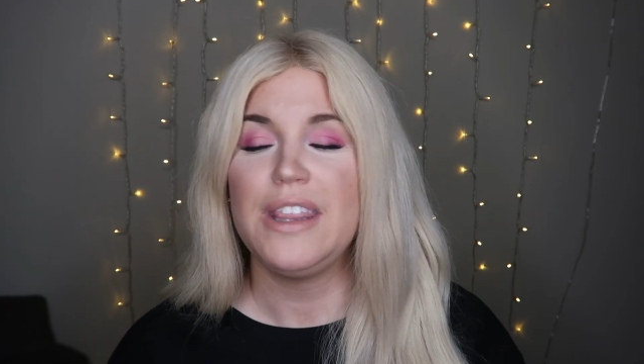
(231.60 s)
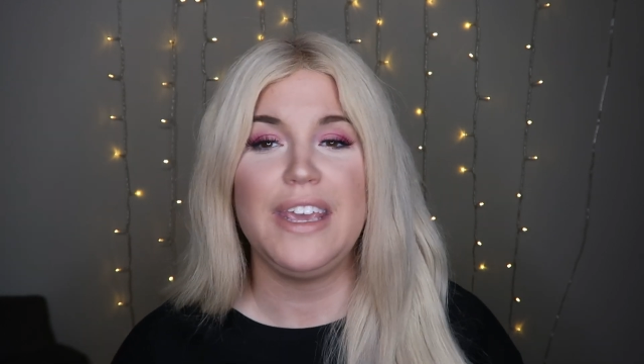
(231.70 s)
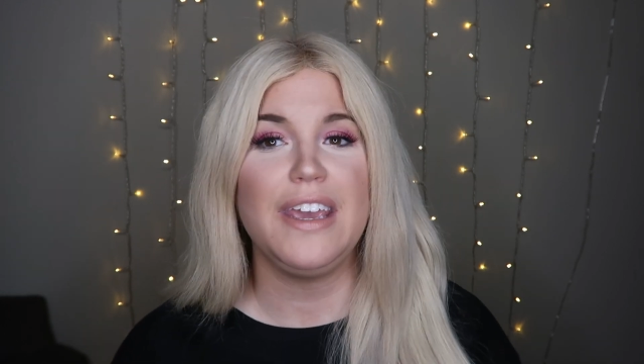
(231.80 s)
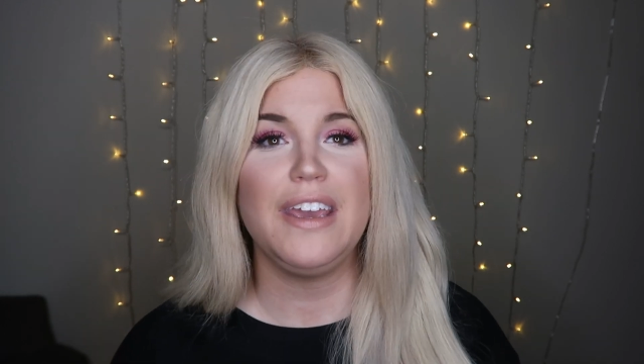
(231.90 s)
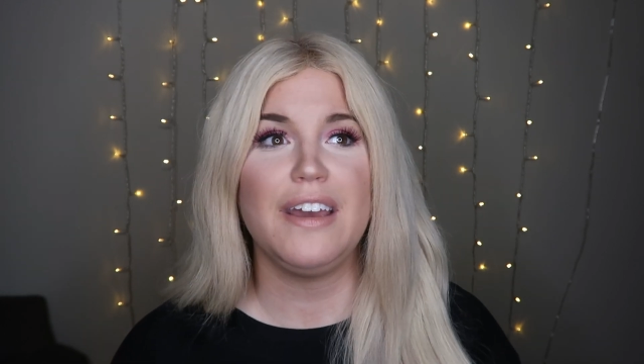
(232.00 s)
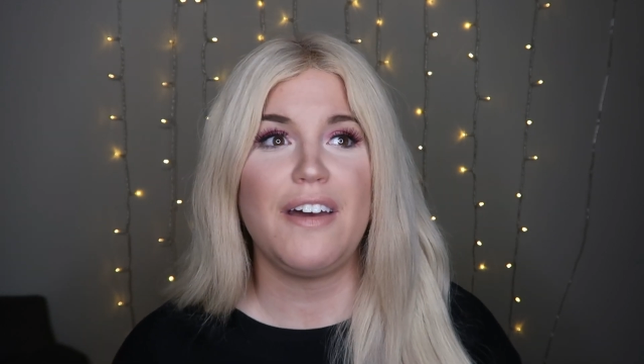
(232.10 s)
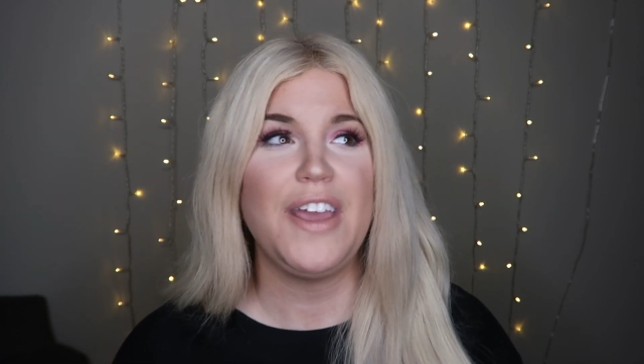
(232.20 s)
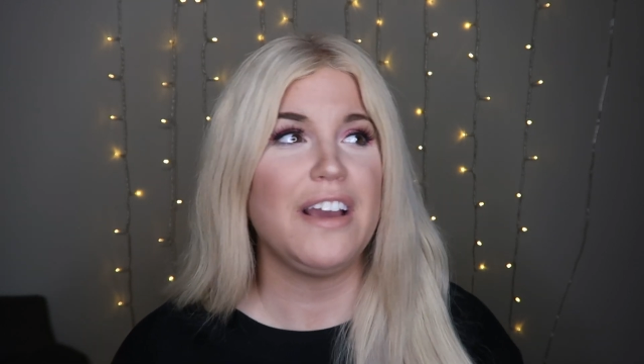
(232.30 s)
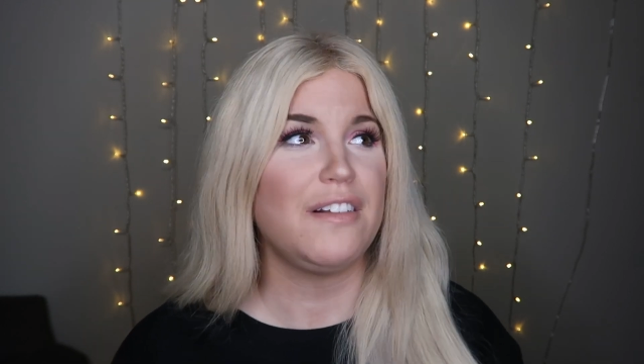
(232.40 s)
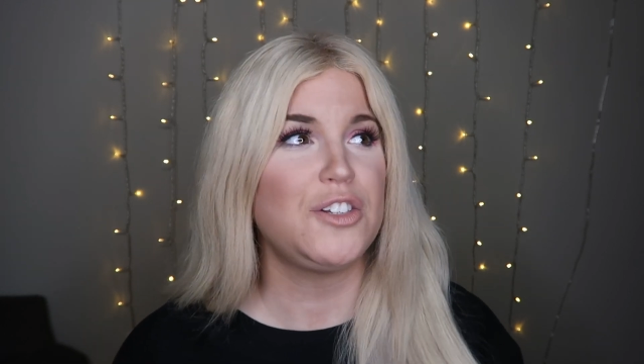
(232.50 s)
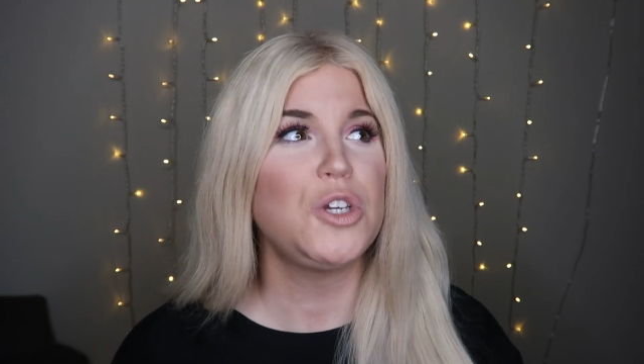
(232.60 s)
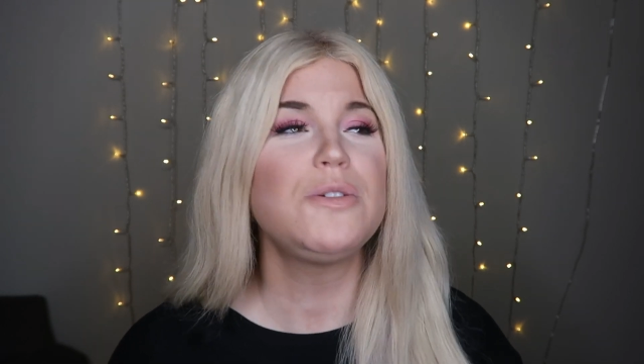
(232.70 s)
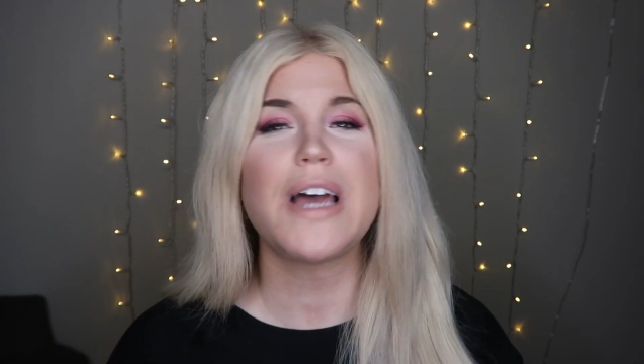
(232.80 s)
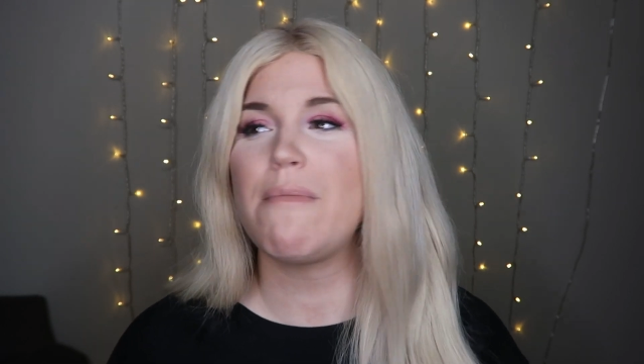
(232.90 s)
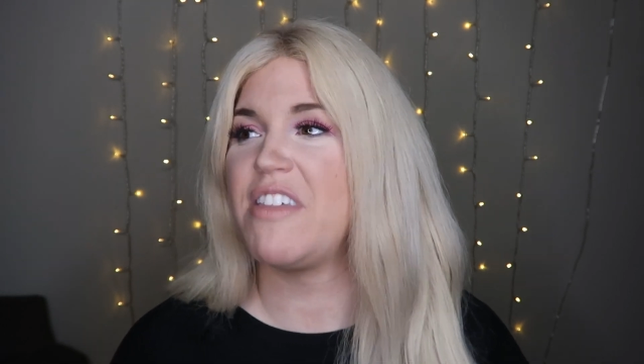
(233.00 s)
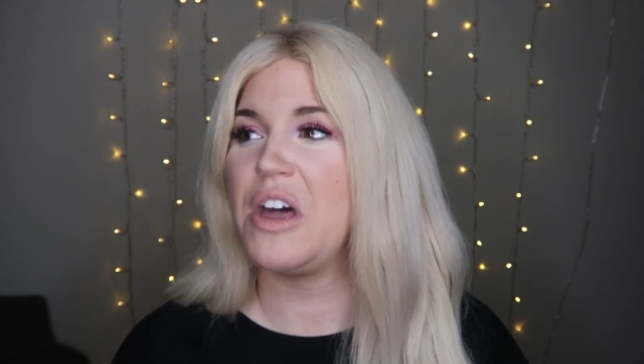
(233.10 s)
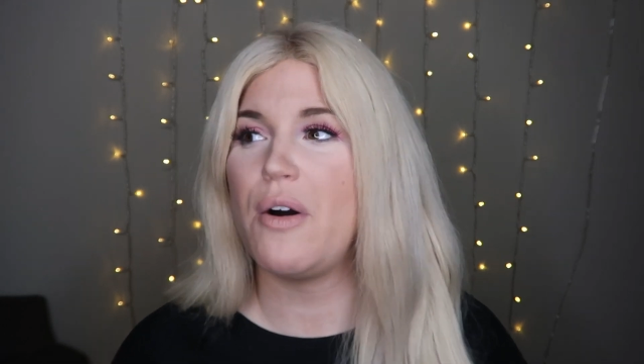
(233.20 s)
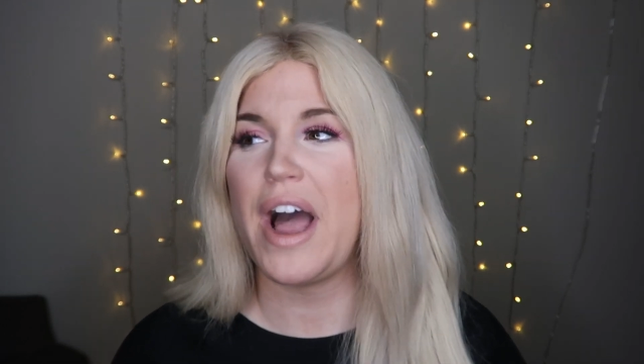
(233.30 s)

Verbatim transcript: The, I think two times ago,